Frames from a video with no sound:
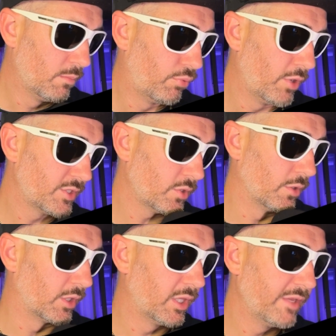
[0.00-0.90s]
Pressed on
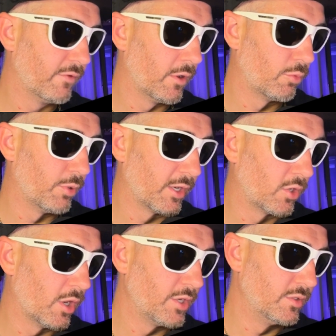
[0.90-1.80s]
clear vinyl by a
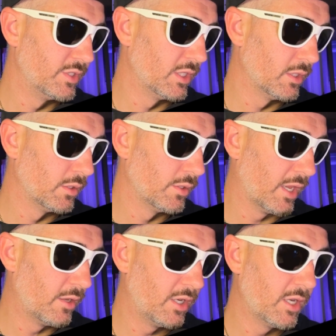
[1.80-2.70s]
guy in New Zealand. They
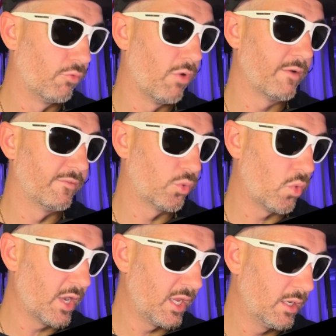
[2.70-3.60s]
only did a run of
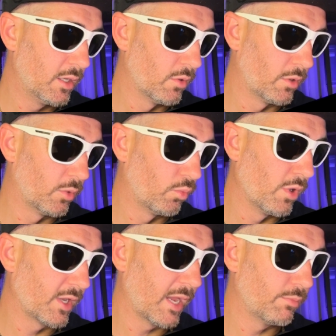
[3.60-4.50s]
20 in order to
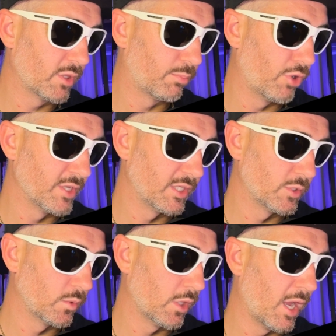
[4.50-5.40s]
work out what the pressings
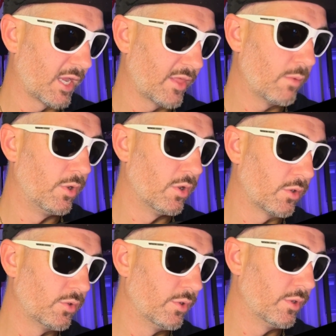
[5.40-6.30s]
were like. They were not
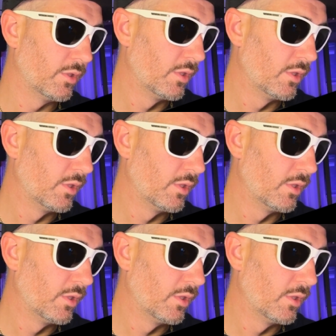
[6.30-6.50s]
good.